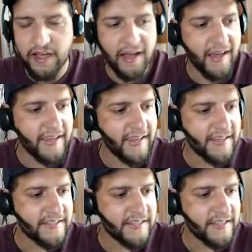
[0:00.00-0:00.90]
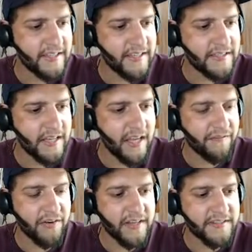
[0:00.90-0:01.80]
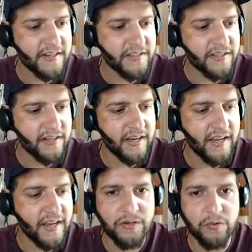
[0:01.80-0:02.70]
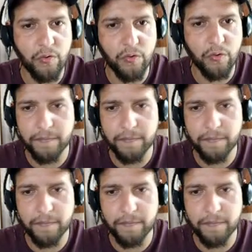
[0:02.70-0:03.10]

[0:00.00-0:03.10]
IAC is infrastructure as a code.